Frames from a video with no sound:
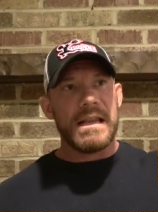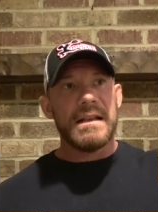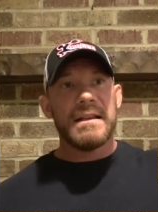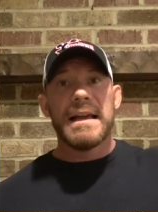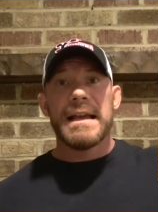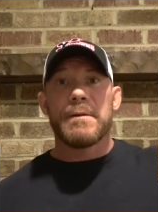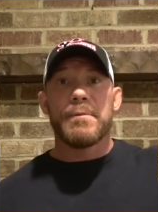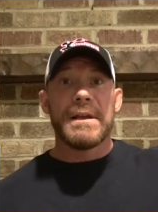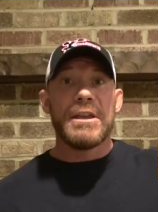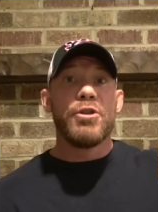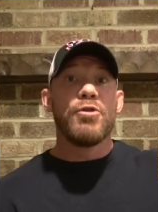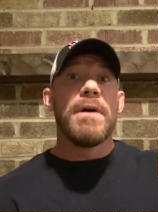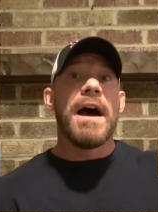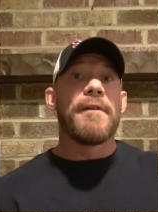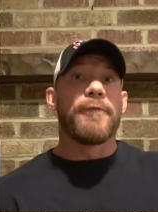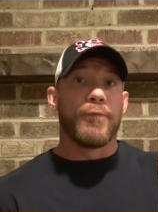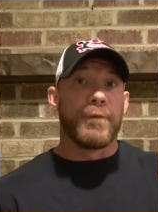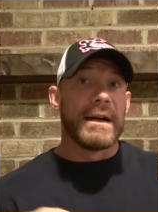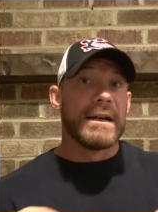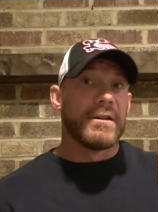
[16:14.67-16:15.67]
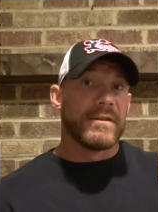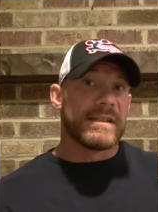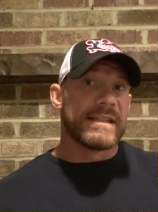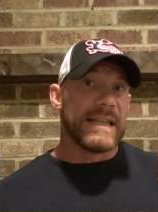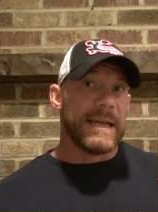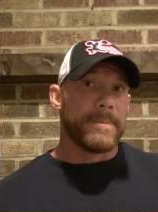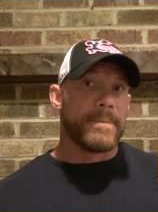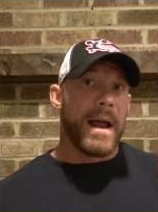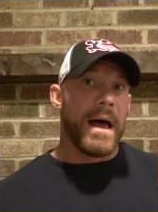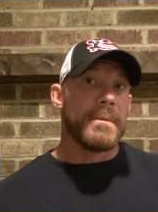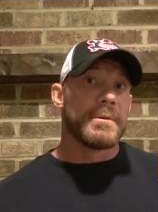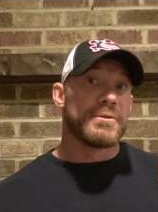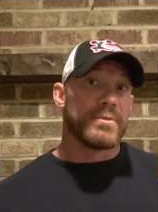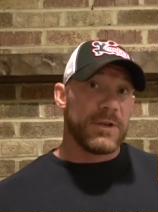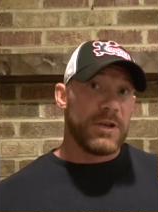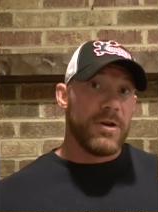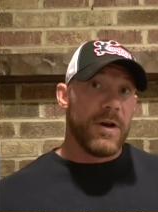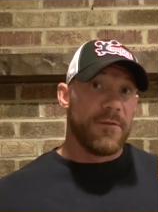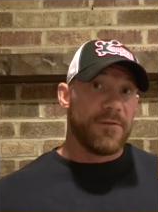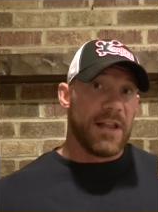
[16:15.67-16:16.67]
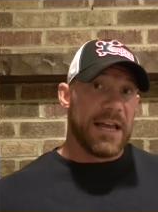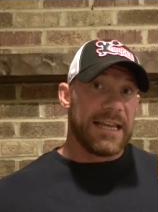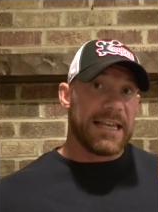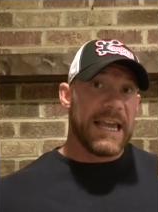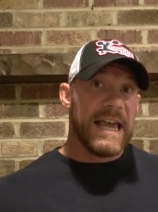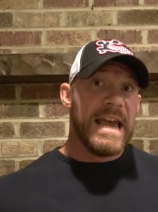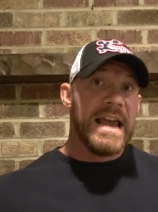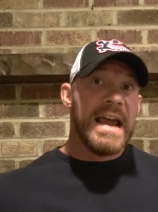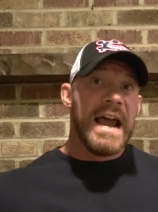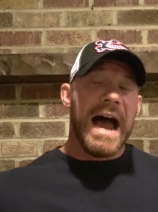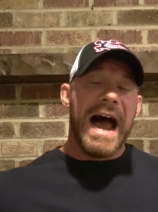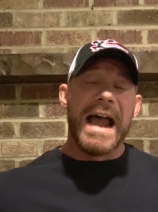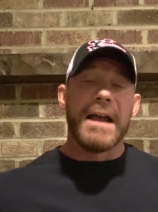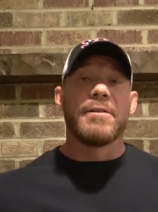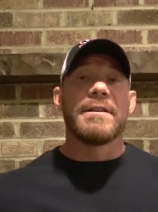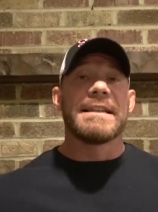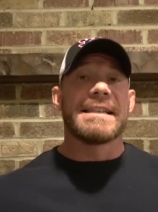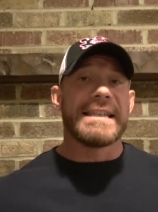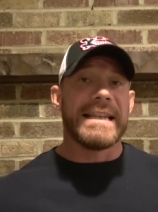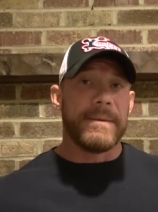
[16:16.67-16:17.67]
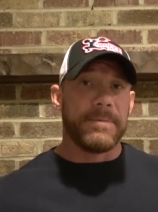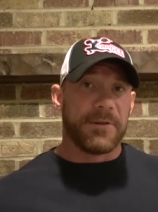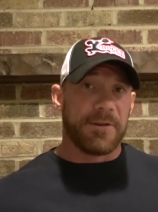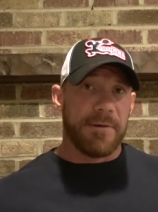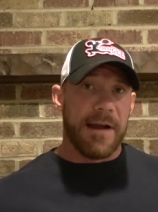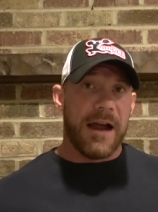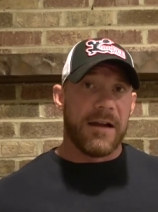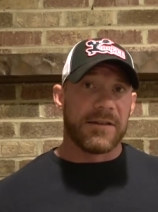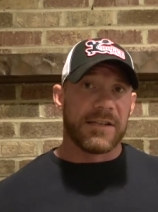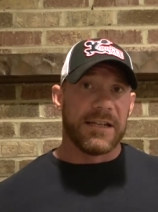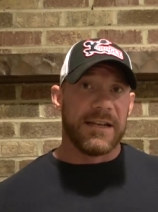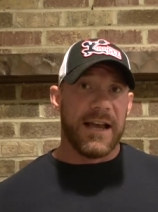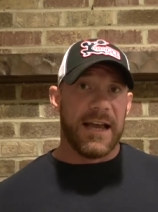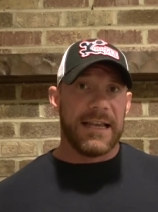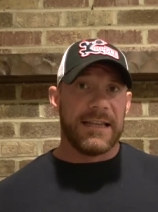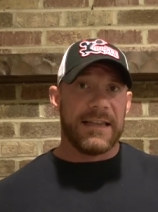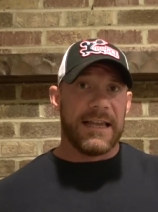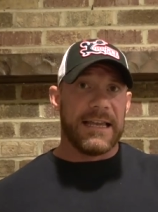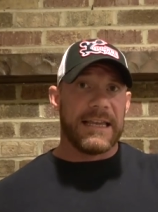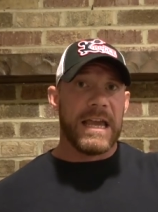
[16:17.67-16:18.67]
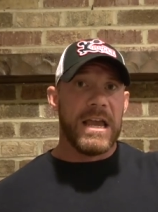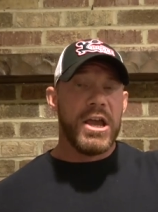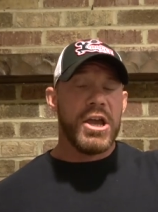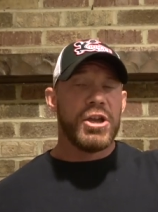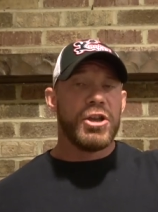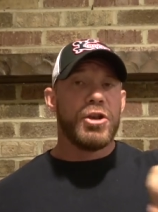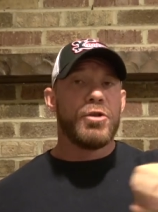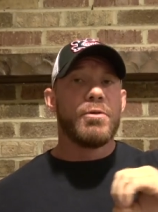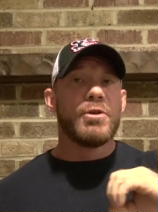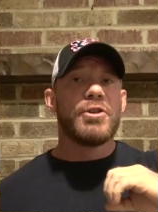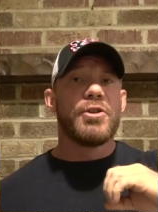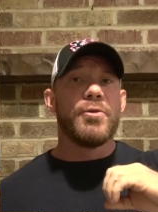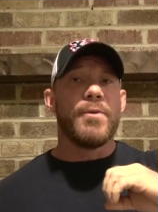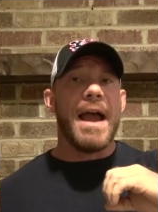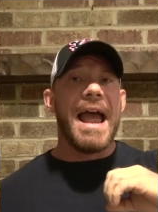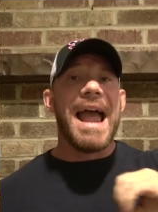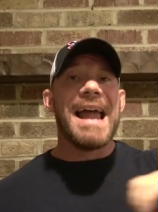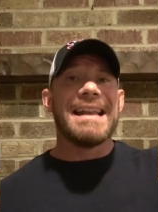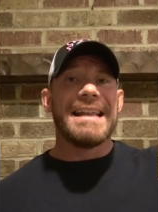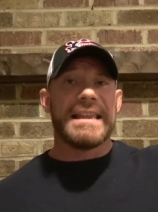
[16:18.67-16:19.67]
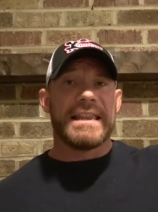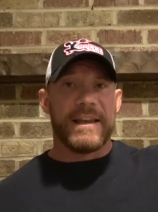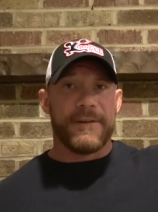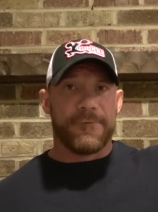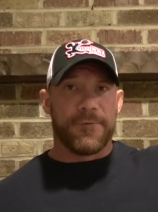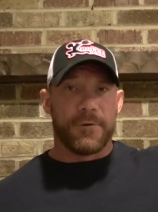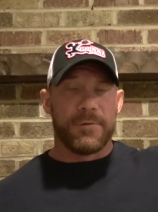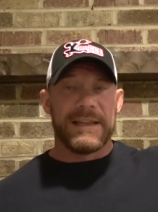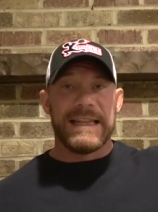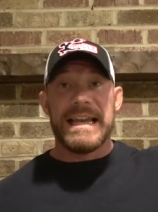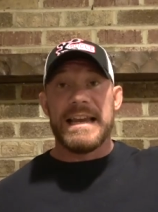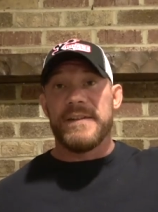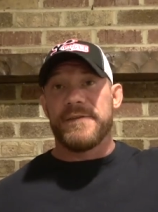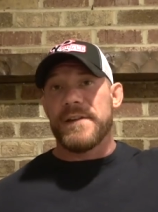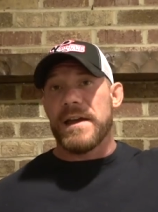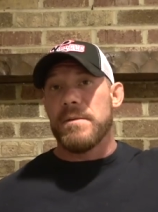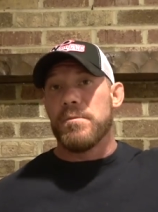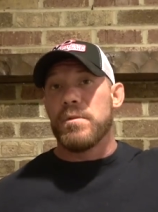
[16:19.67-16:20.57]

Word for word: like when you have real sleep problems, when you have like, I only sleep three hours a night, like you will do anything for relief.